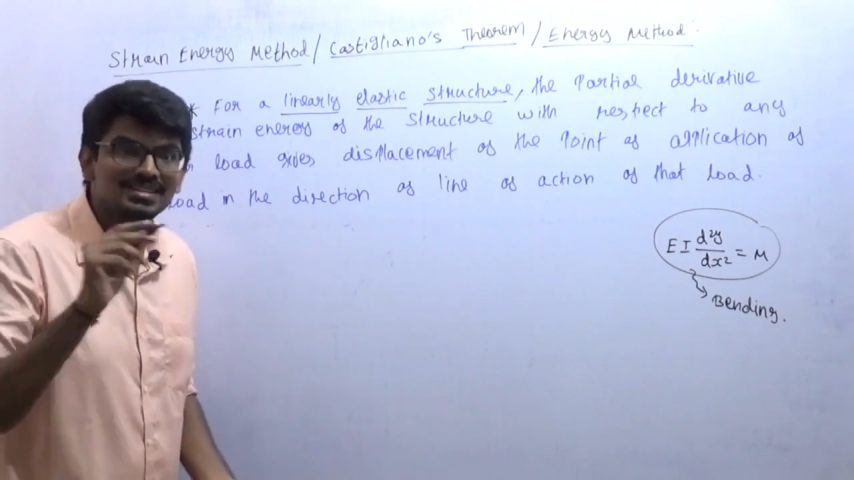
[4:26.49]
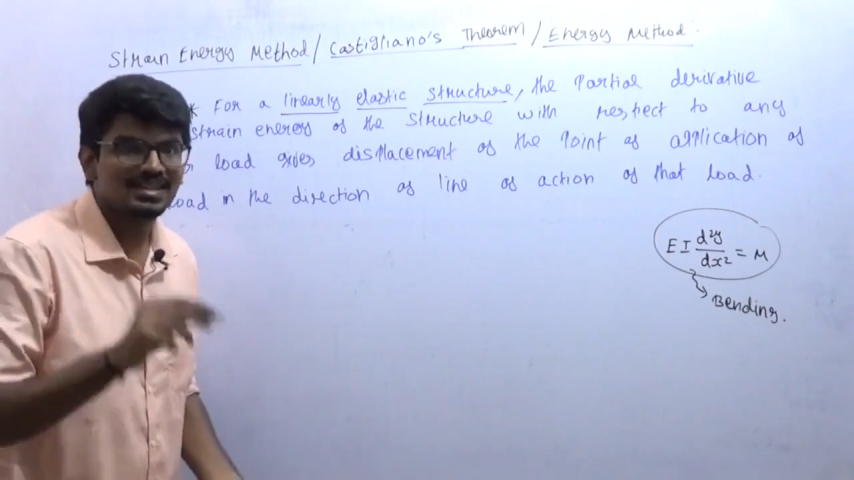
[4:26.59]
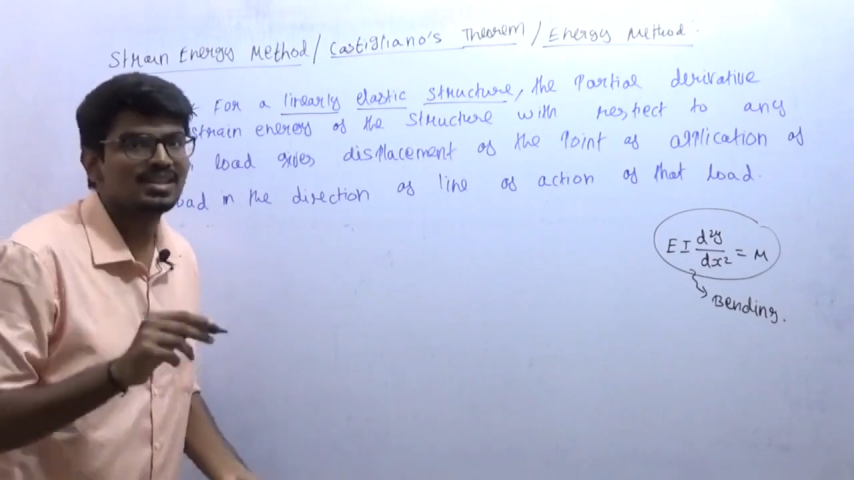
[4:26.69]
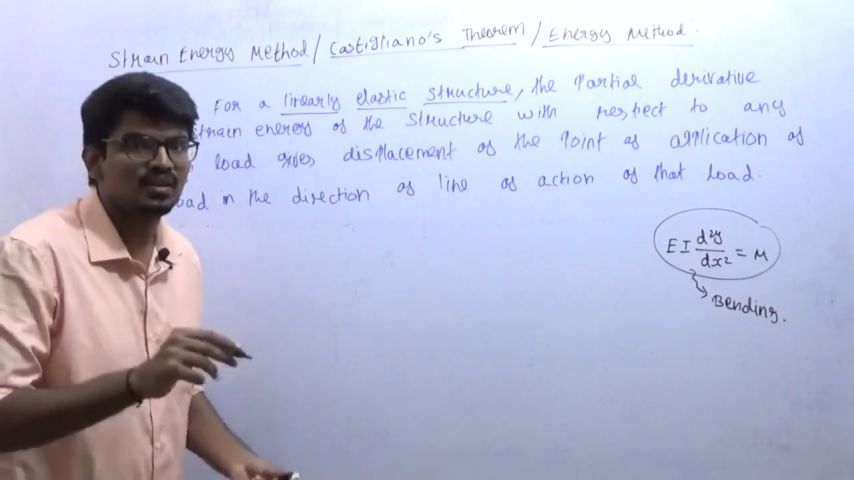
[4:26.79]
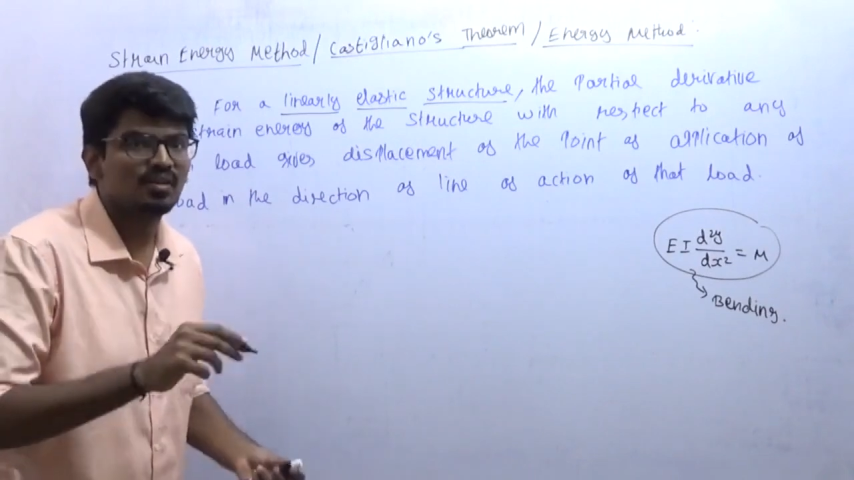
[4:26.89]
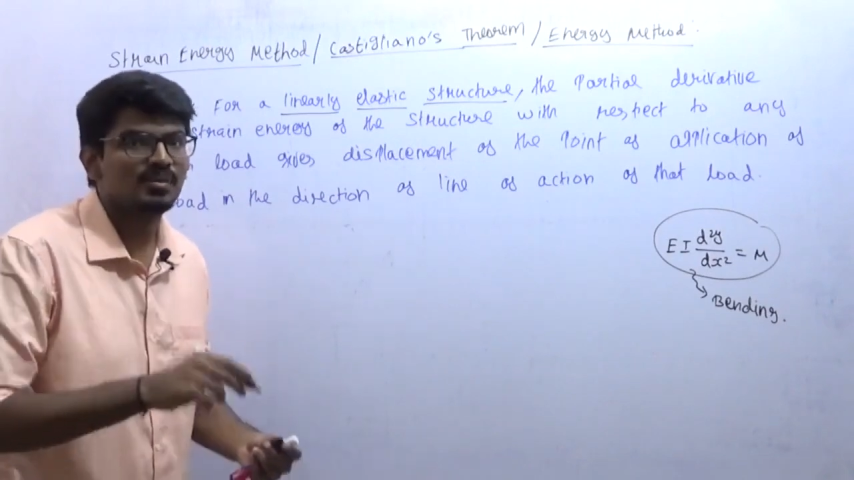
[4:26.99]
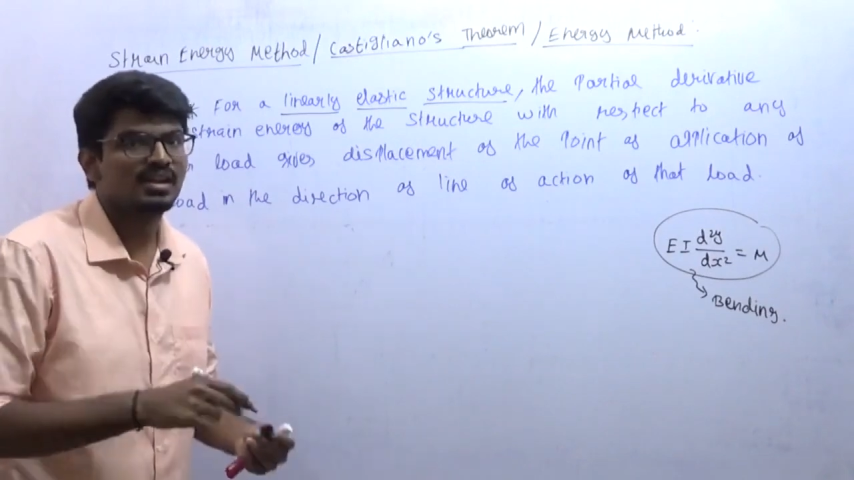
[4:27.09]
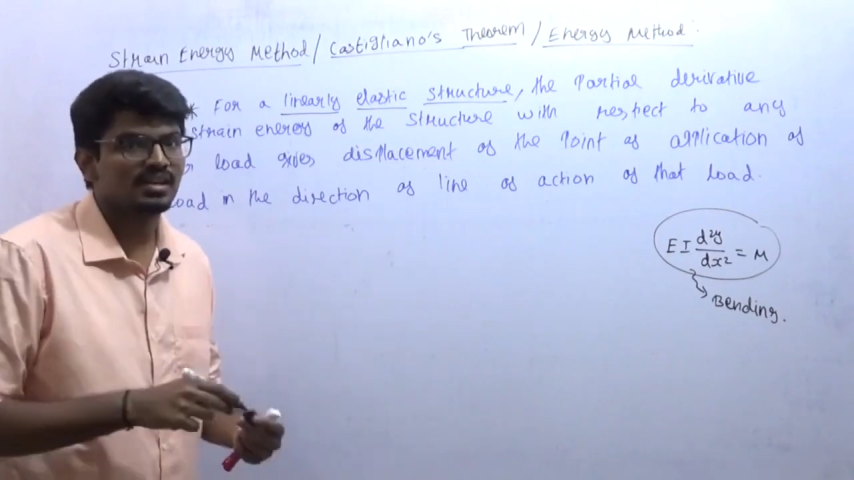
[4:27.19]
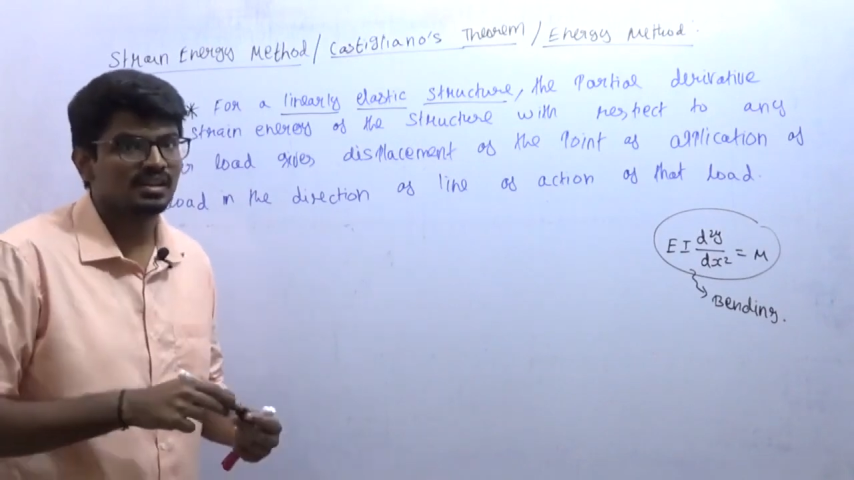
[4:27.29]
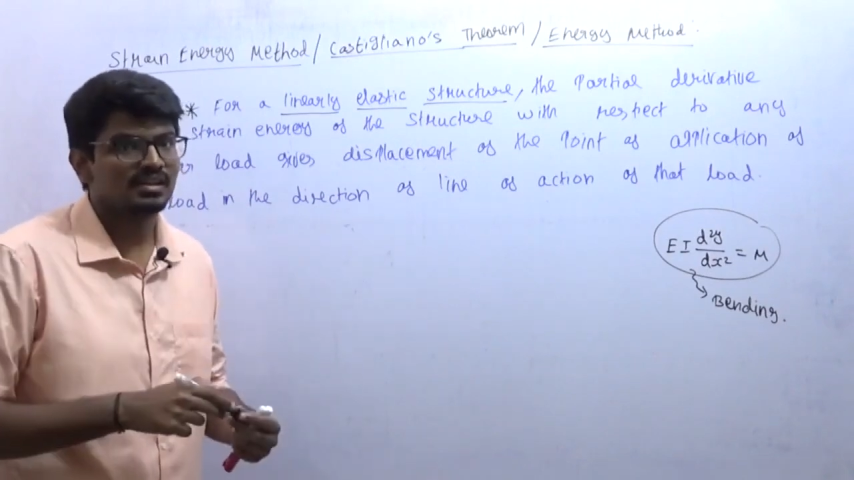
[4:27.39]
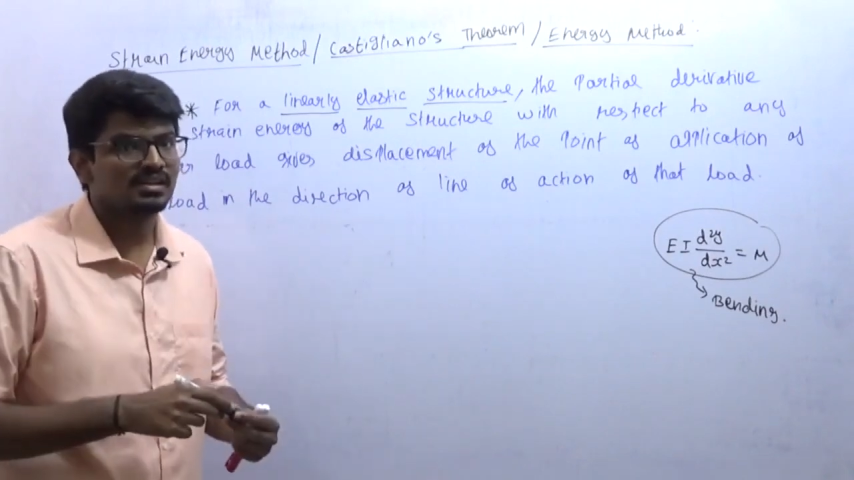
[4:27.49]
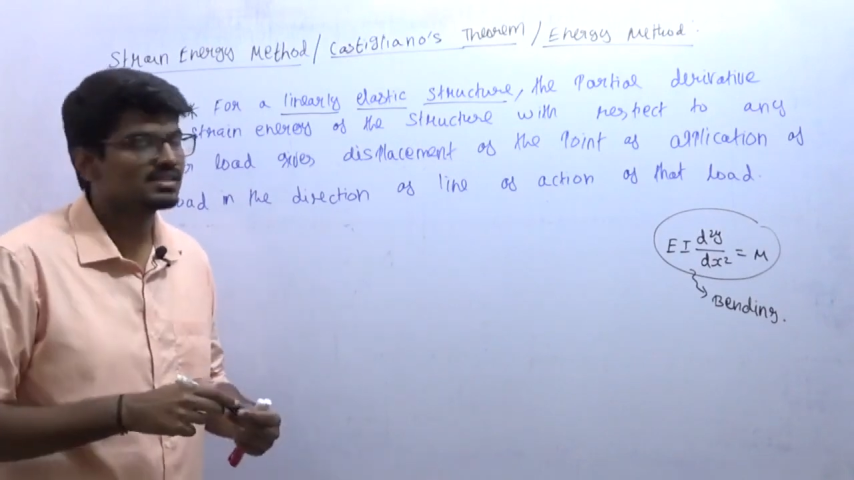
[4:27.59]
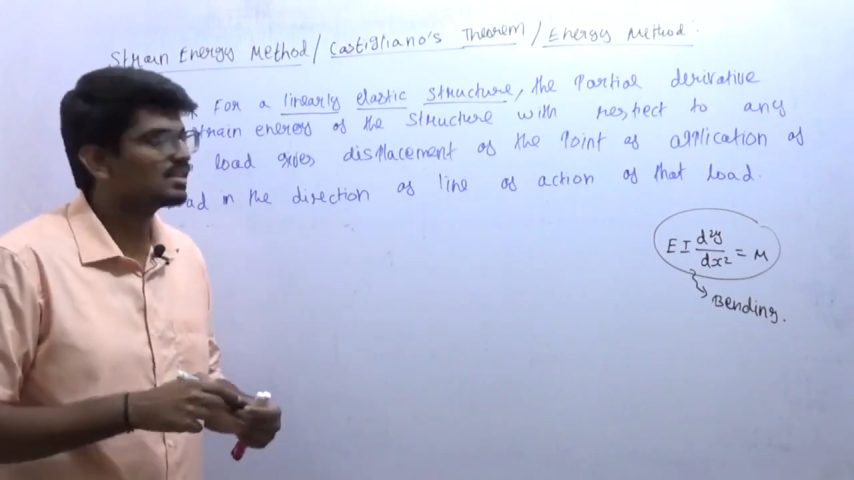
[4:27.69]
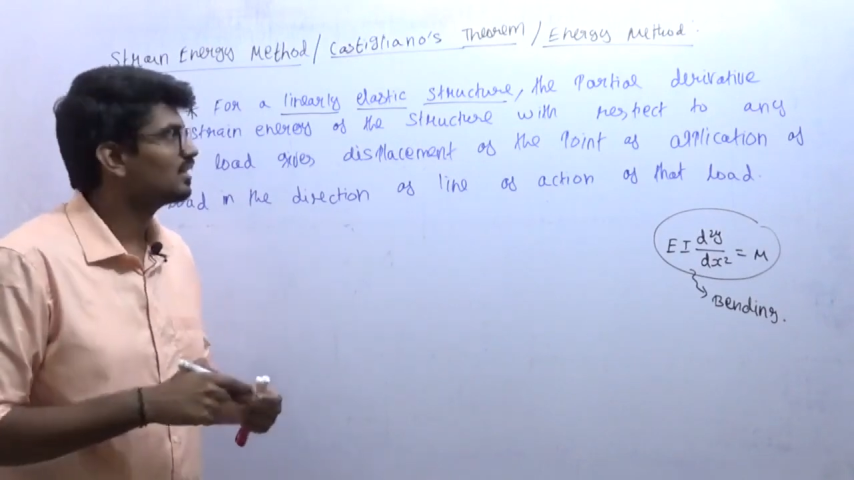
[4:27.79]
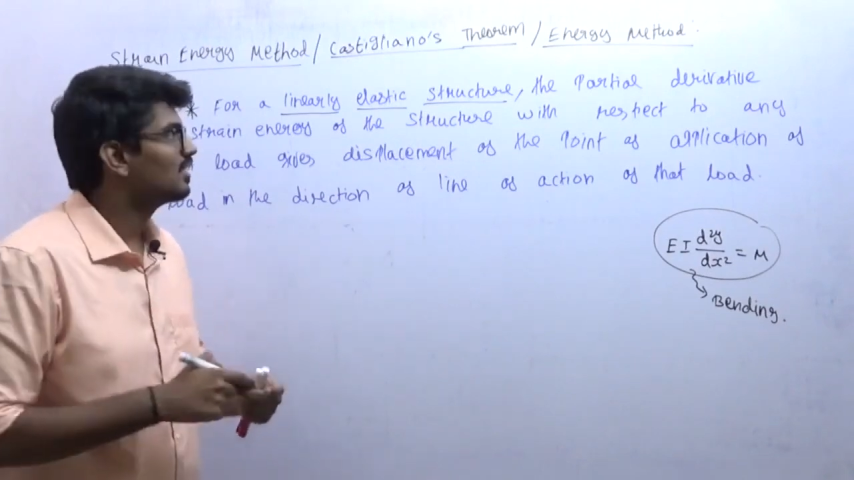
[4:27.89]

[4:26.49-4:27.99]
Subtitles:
strength of materials,